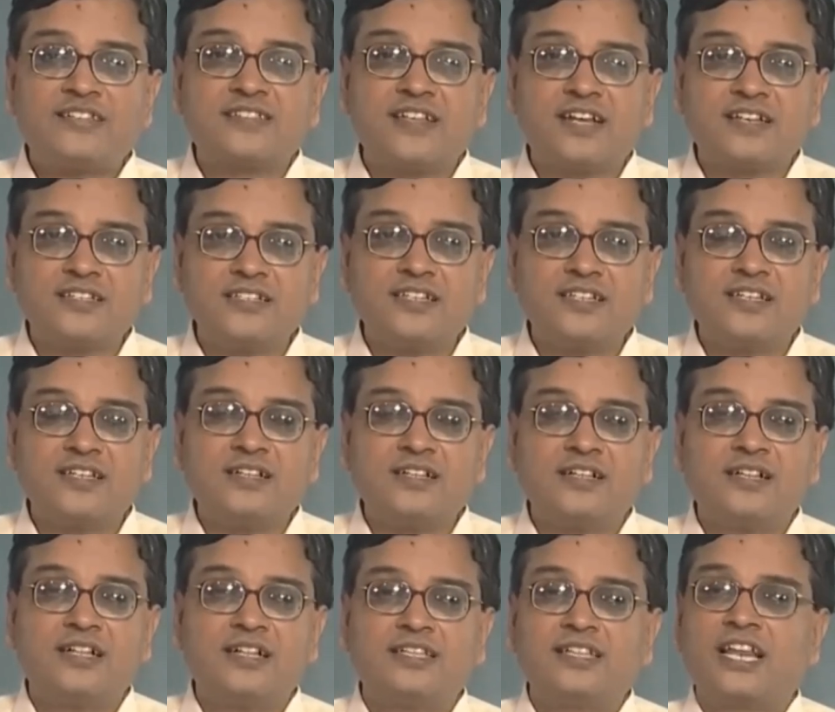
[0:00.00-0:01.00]
subtle
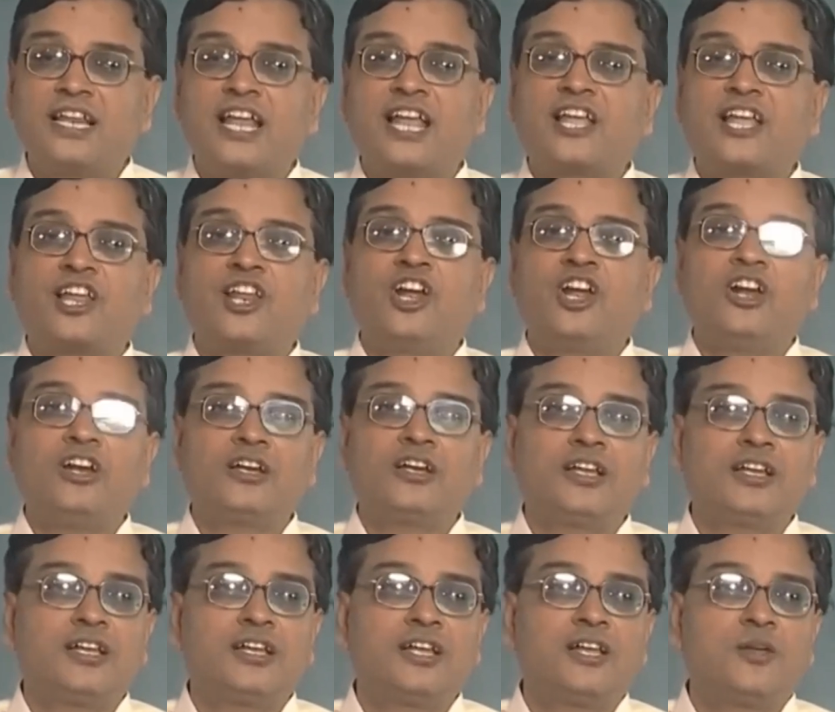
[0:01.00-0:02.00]
then I cannot
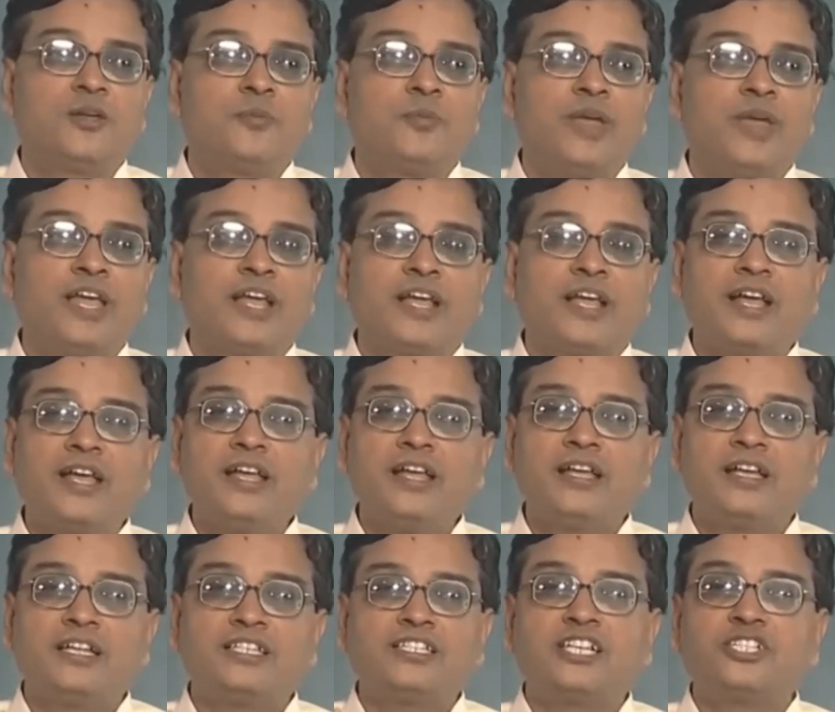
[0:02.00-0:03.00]
make a
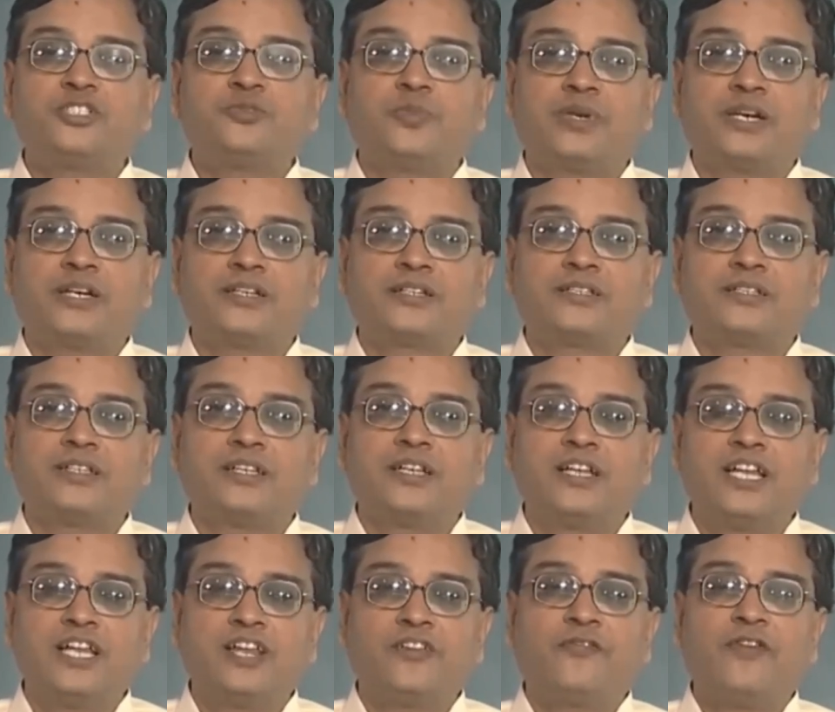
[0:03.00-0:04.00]
judgment.
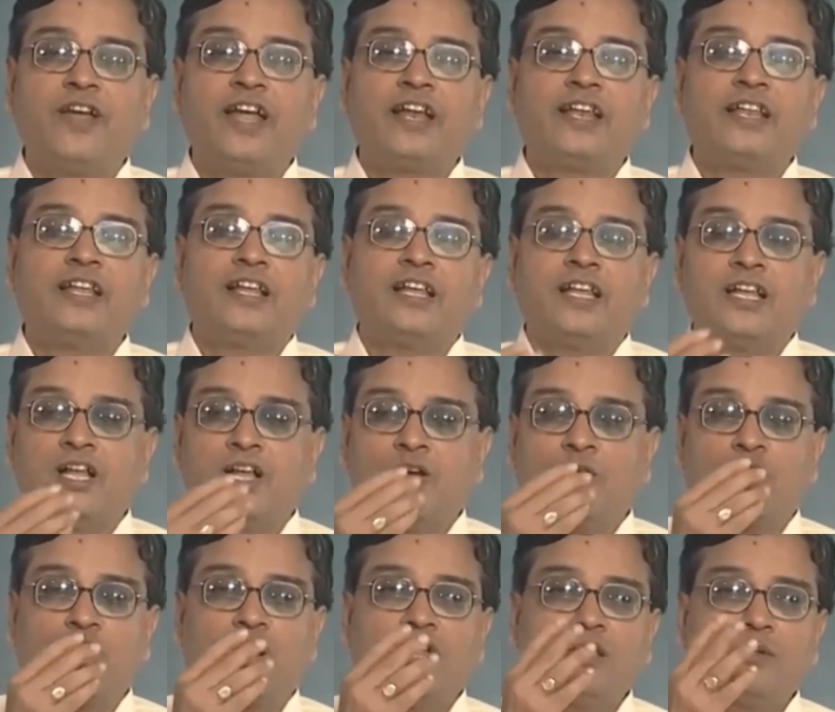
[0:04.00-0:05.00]
In fact,
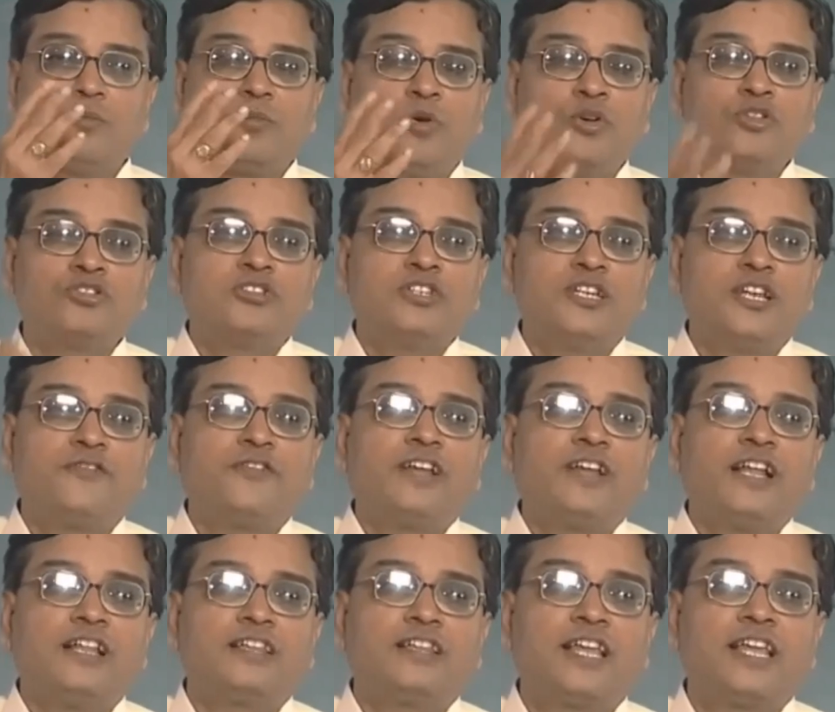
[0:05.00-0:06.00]
one of the most
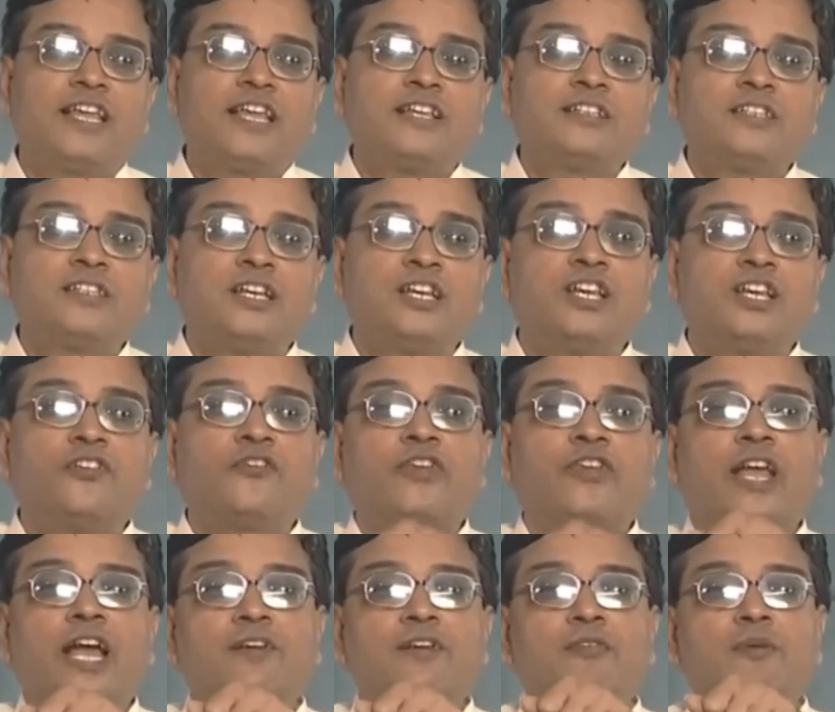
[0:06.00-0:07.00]
difficult thing is if we
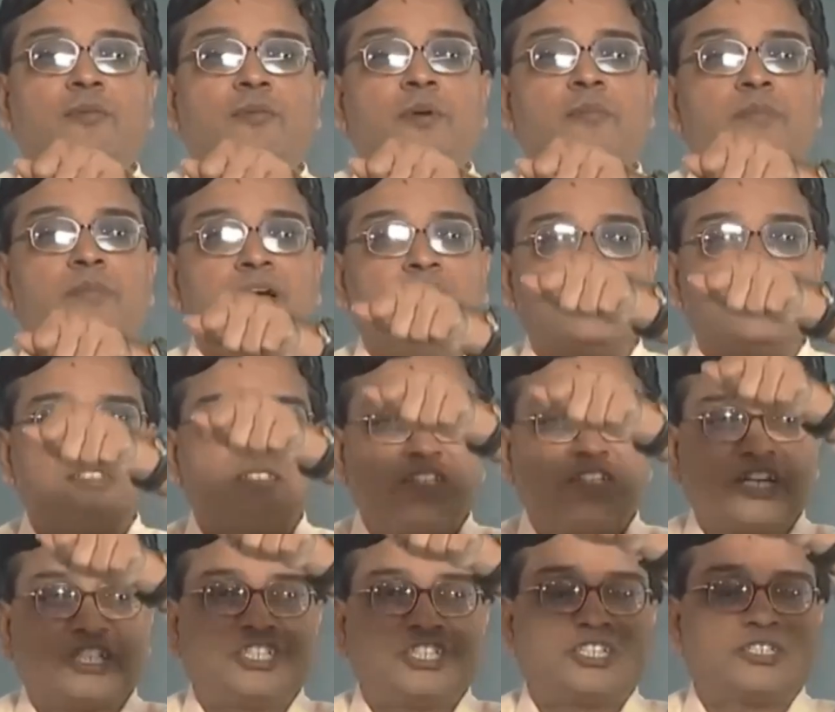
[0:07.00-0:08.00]
have a member and
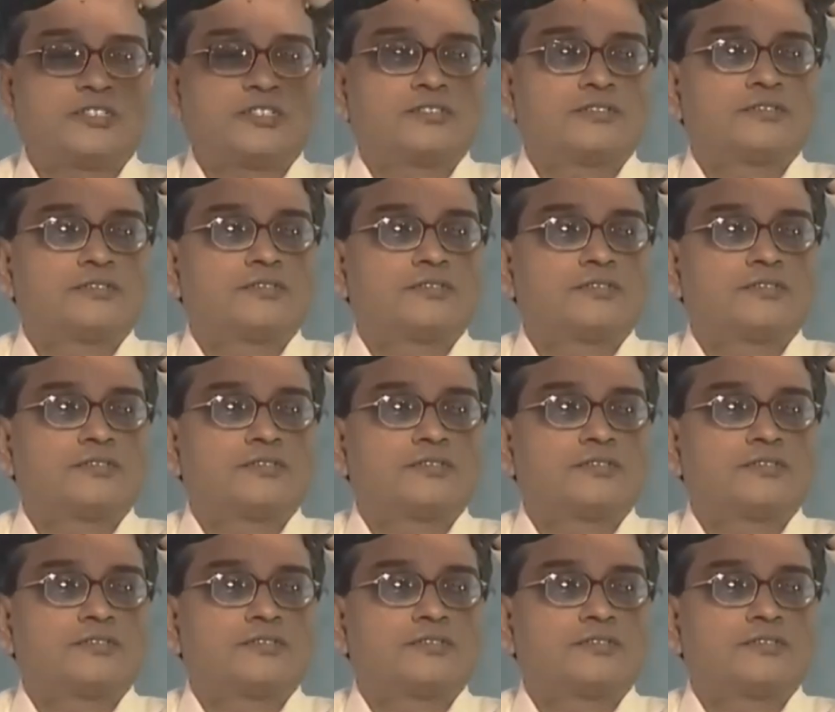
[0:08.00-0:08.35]
stretch it